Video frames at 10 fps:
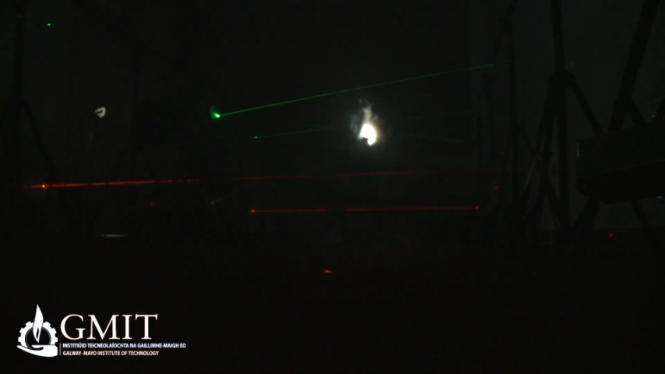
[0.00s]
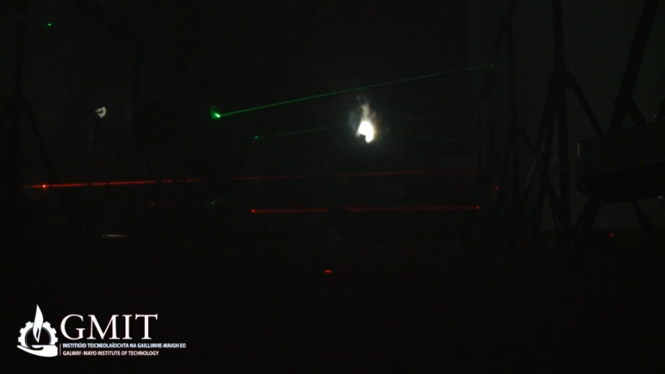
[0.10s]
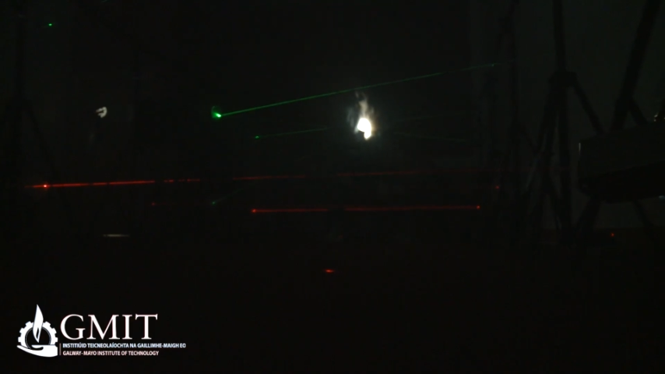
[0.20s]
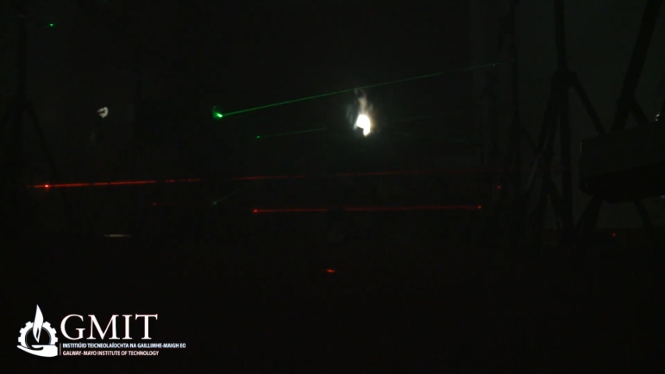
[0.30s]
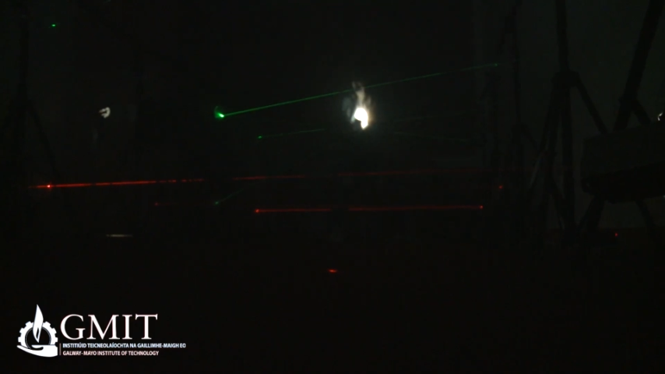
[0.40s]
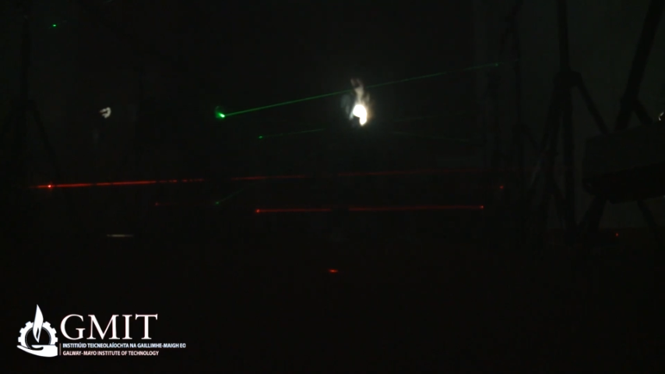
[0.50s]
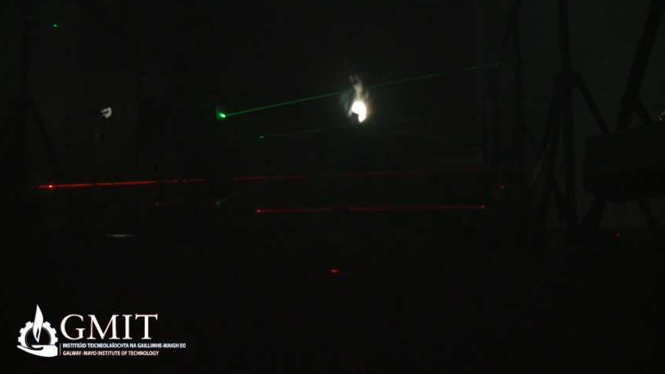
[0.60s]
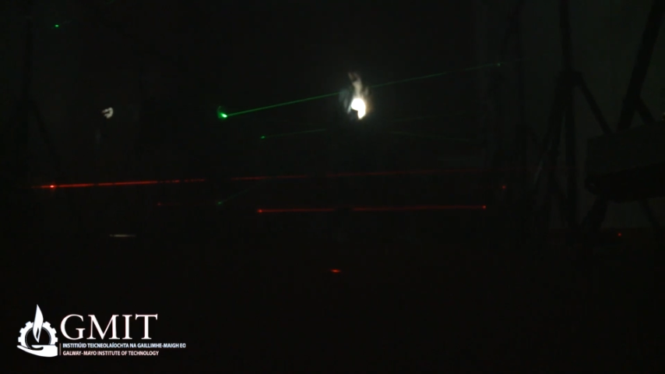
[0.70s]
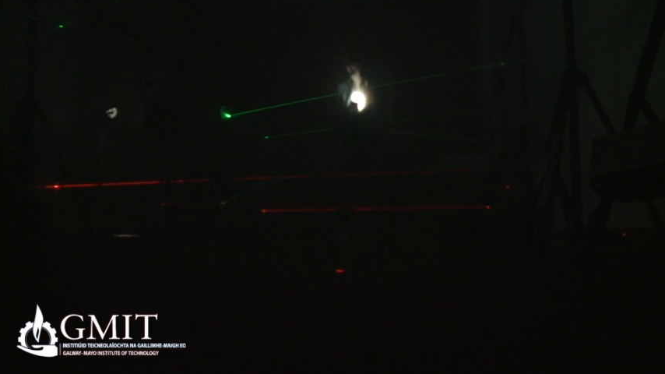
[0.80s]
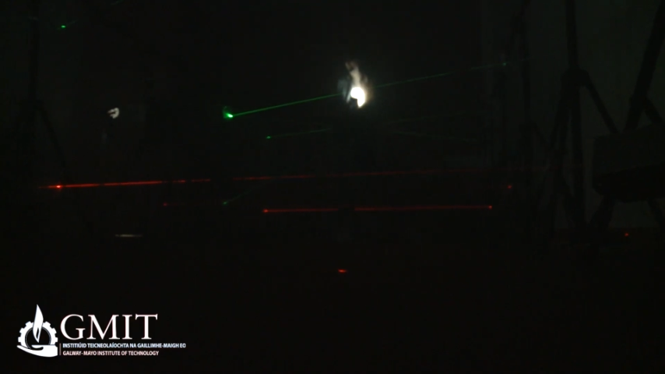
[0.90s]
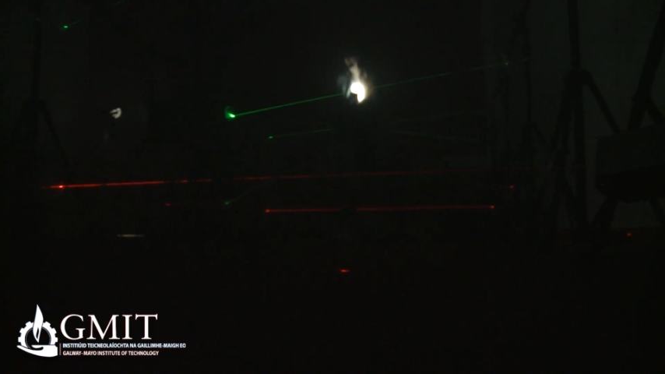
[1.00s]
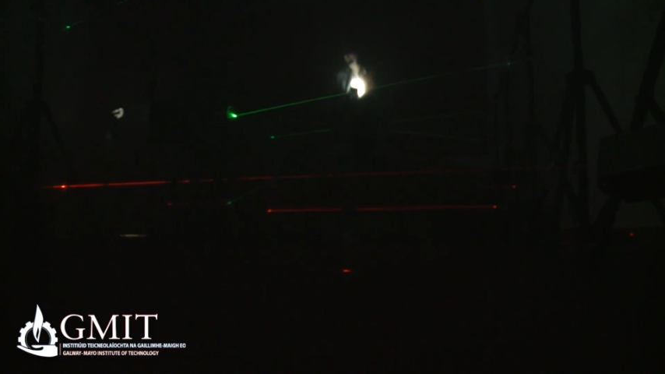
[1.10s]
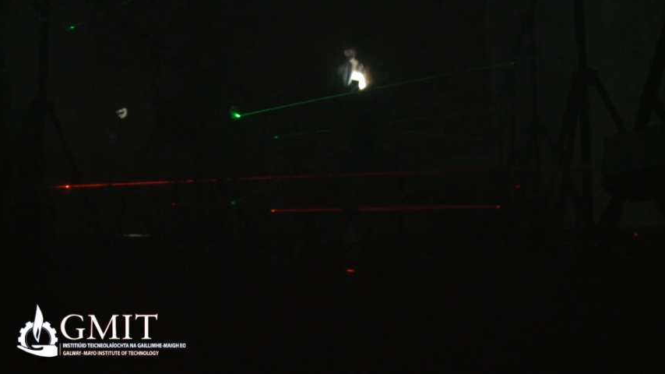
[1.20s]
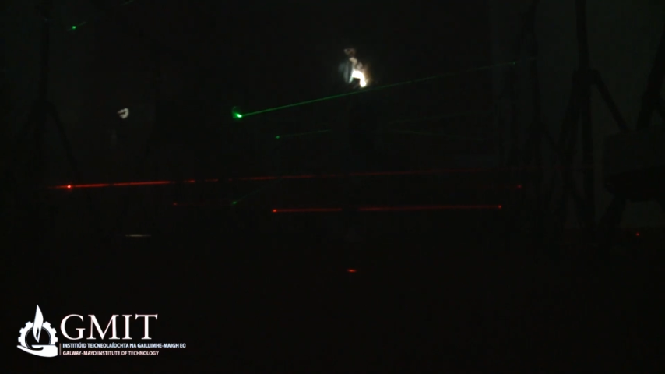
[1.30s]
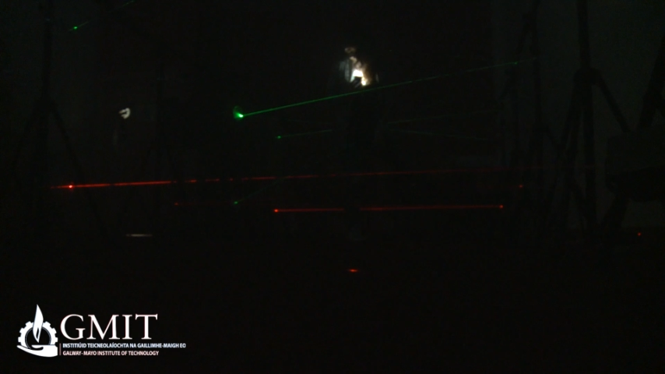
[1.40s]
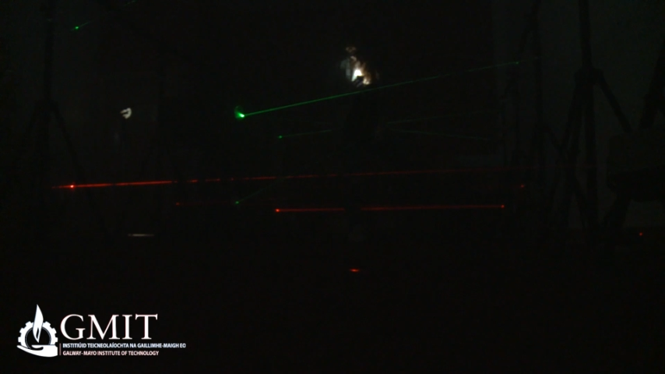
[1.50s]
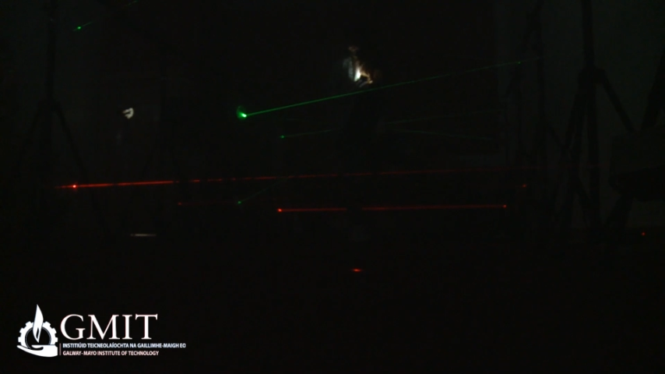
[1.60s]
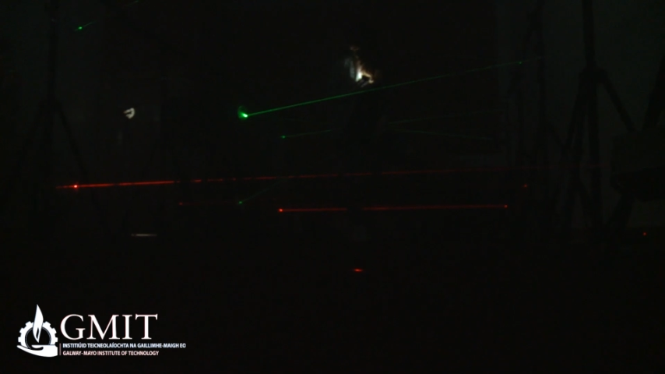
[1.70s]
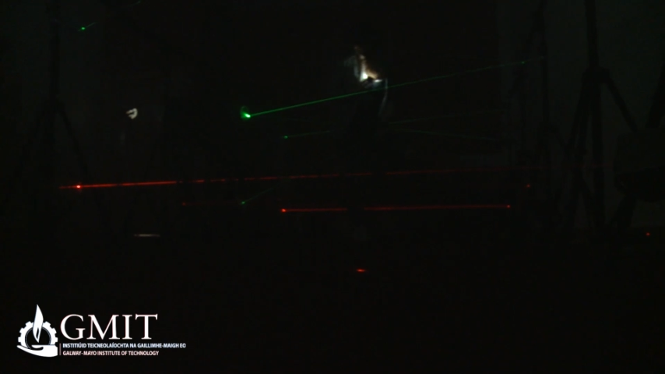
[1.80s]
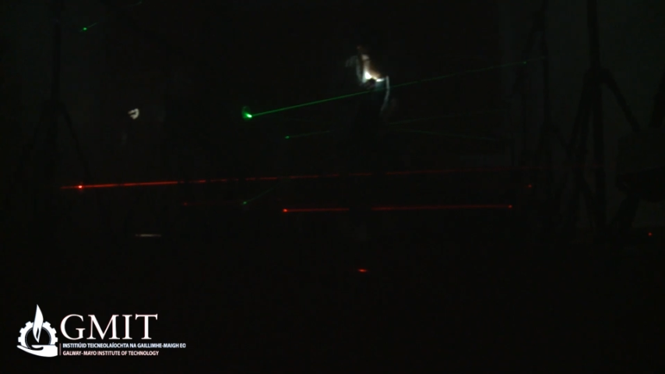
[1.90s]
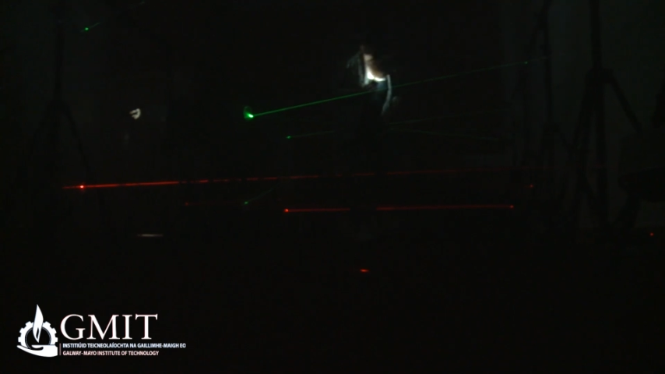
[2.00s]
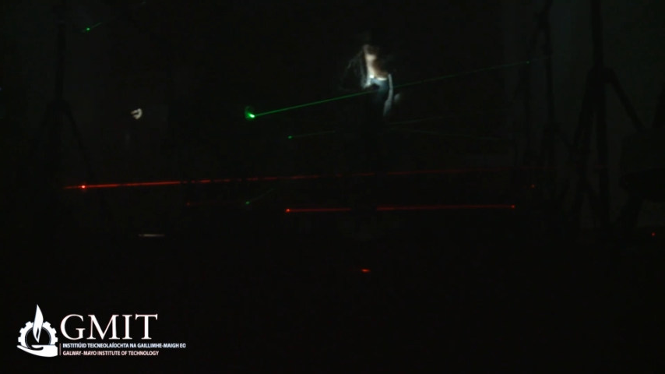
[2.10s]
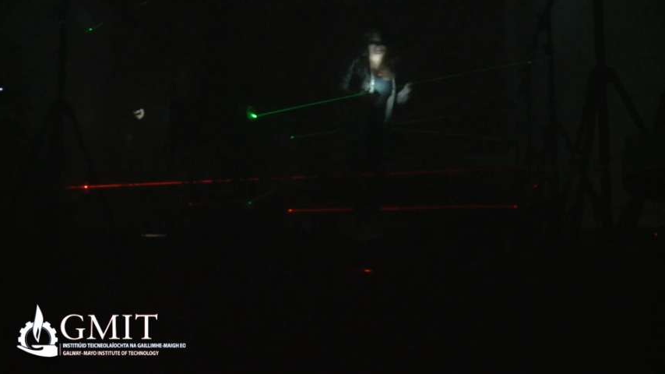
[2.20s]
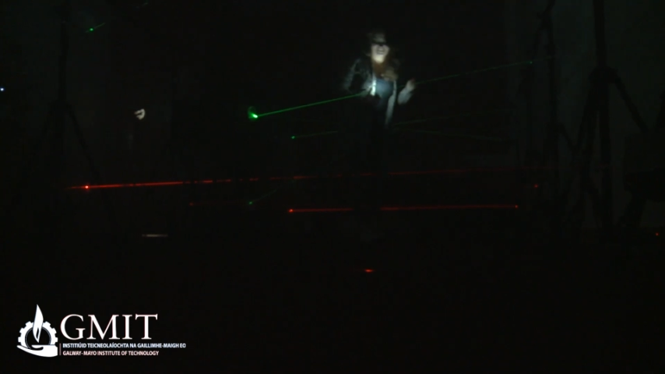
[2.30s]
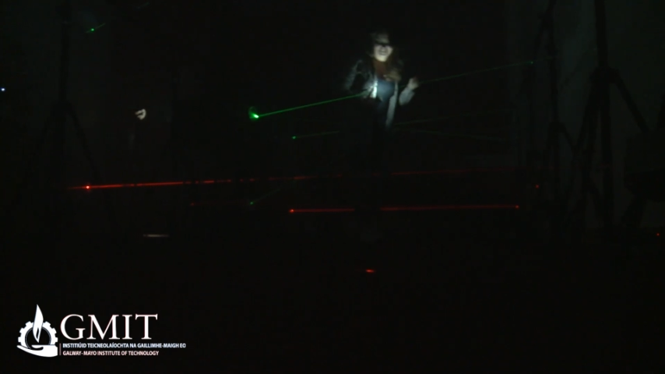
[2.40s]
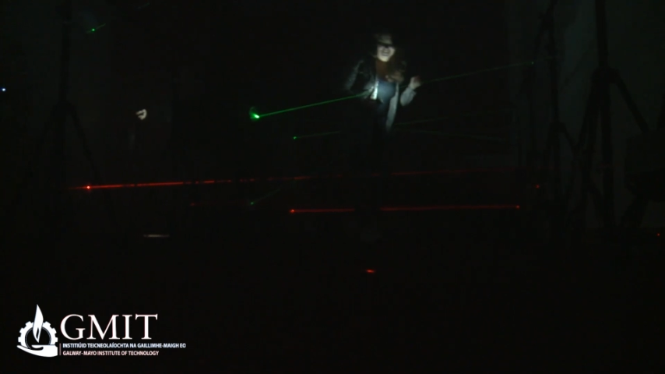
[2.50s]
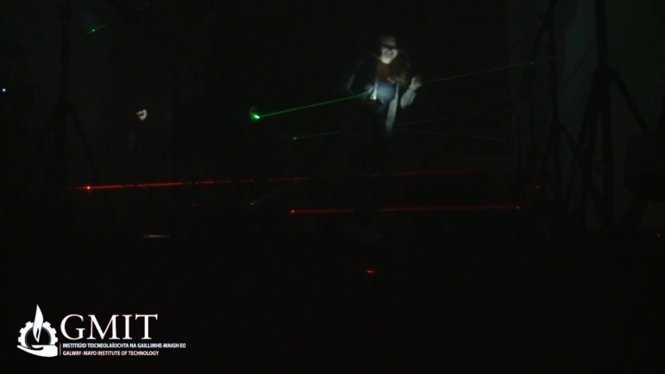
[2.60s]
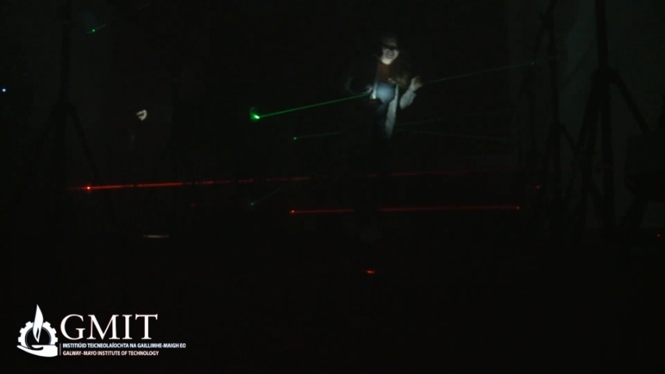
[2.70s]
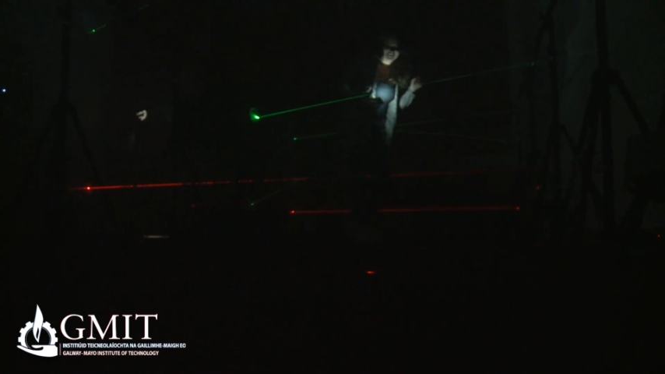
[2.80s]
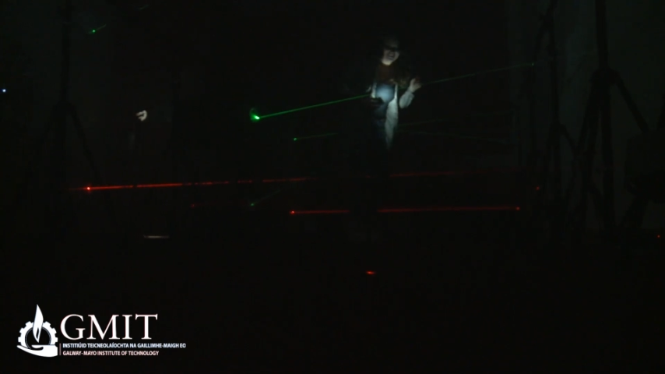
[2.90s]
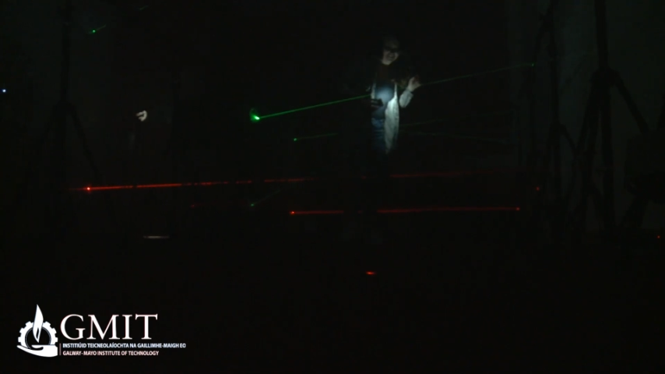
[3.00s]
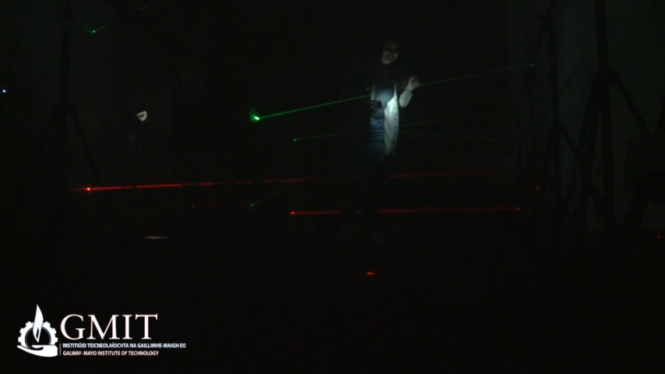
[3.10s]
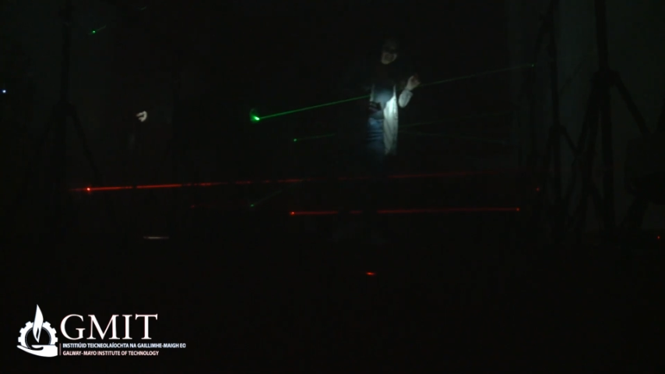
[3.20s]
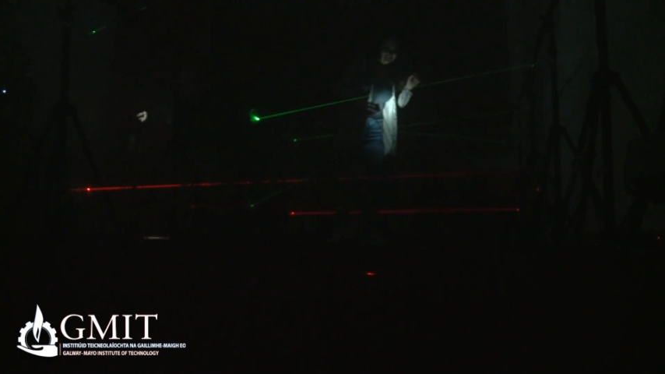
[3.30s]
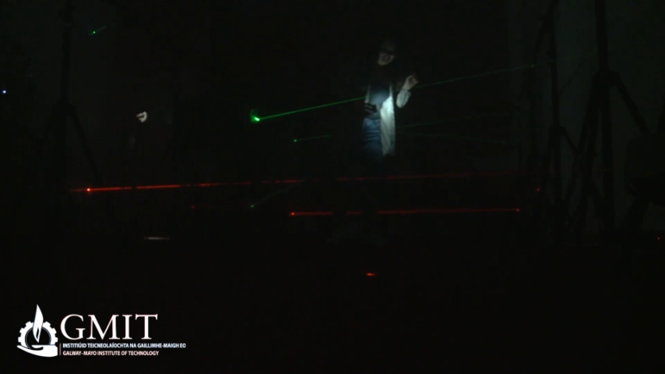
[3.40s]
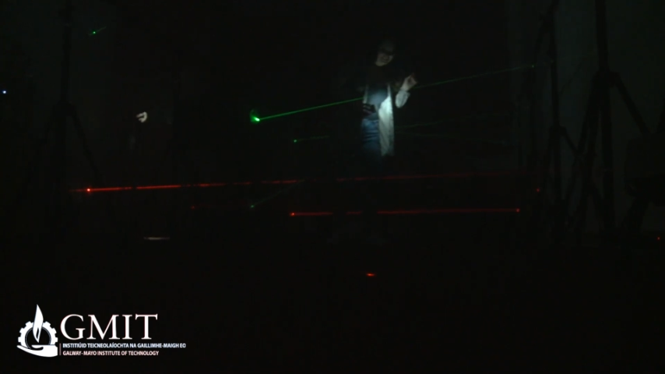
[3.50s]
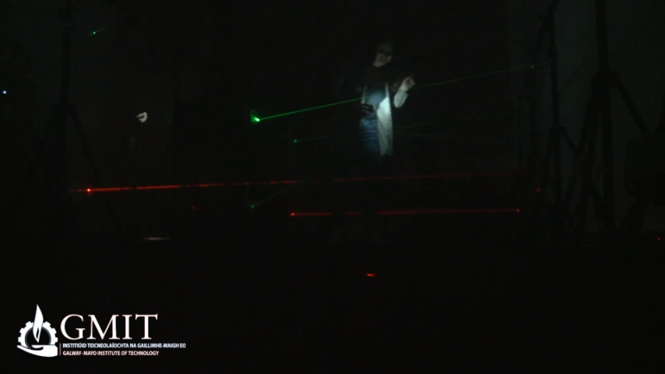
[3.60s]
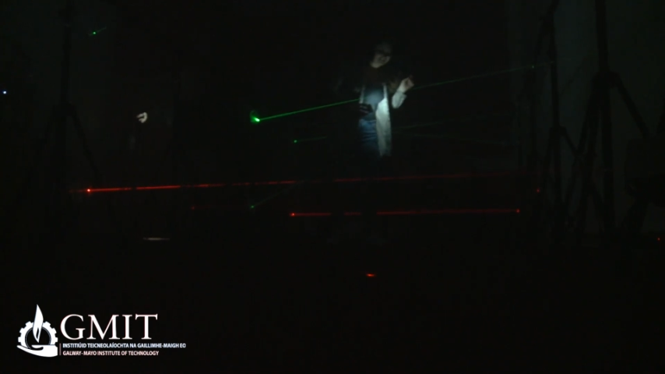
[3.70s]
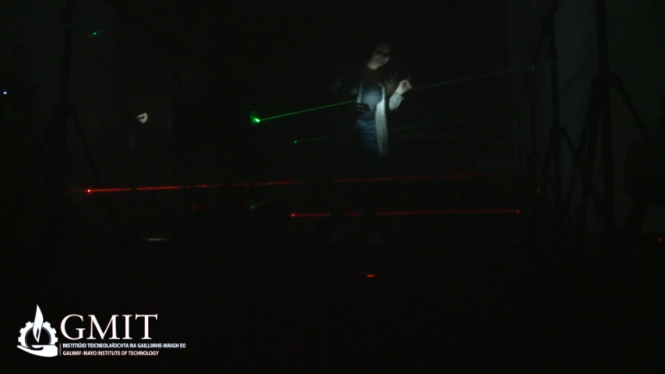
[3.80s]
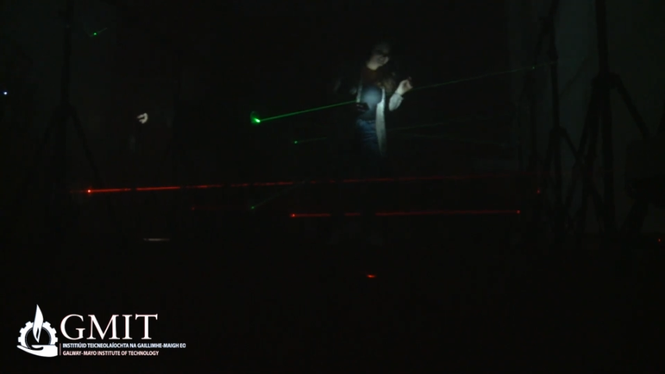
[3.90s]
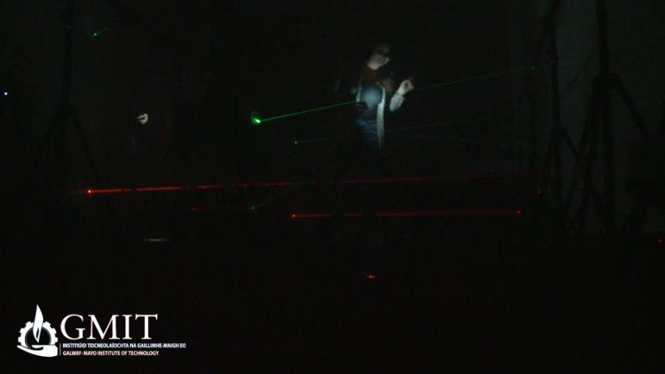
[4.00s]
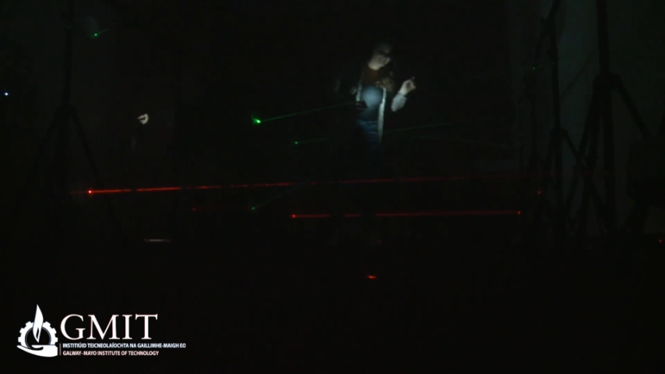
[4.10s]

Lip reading: (no speaker visible)